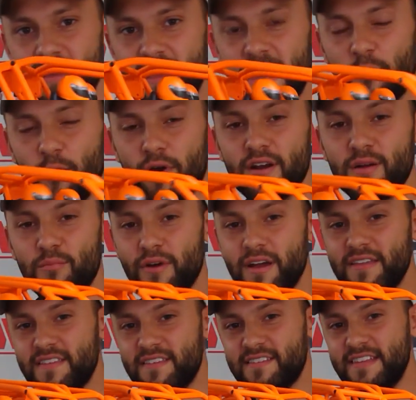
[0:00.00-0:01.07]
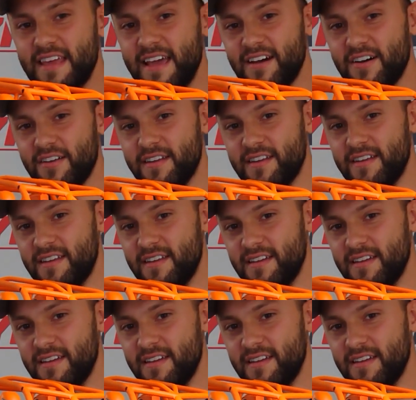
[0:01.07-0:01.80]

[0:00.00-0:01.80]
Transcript: and we're gonna break this down,